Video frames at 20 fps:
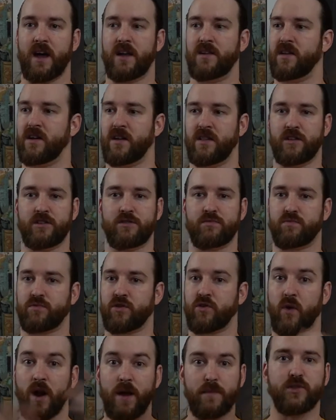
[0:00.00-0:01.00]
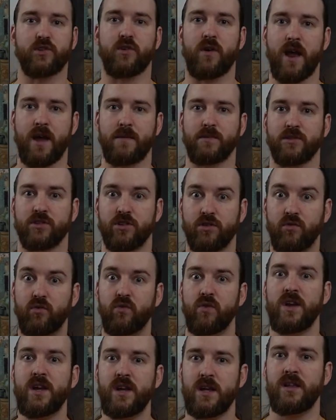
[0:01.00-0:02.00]
and these grapes are able to
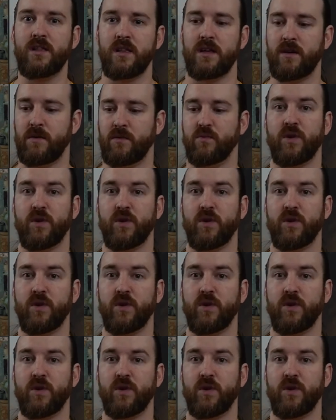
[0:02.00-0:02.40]
really